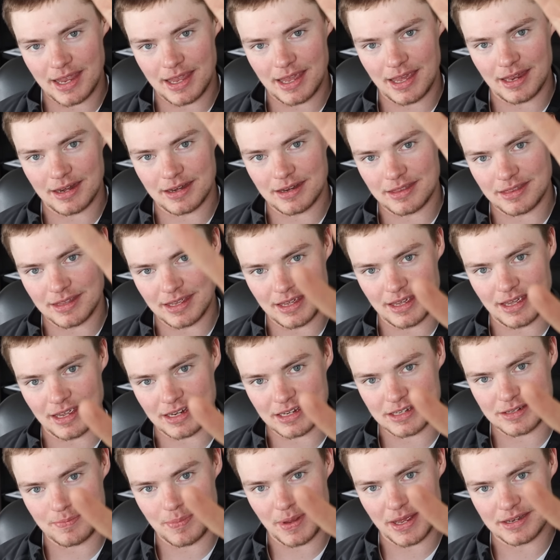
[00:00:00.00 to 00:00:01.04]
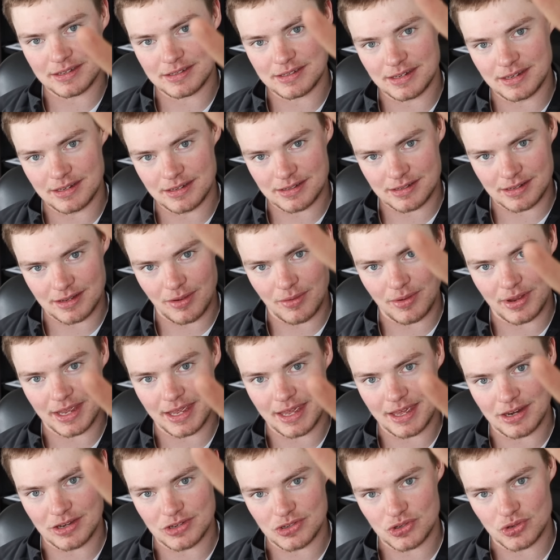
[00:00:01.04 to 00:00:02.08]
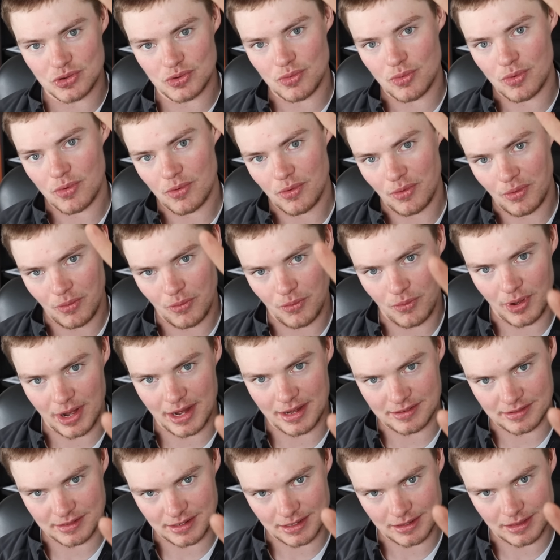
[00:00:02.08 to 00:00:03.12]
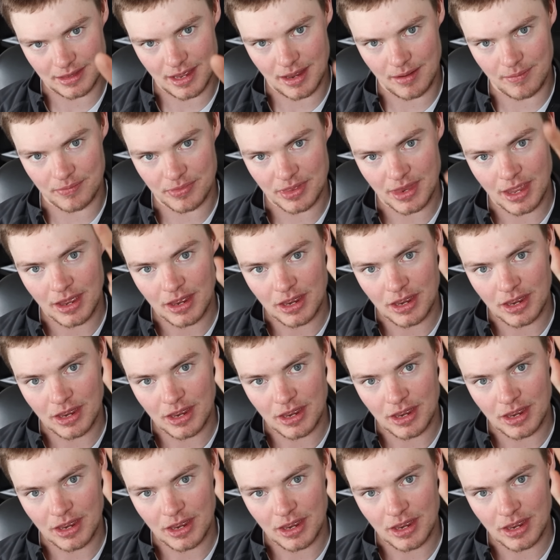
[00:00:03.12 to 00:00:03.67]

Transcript: and the expenses going into raising them.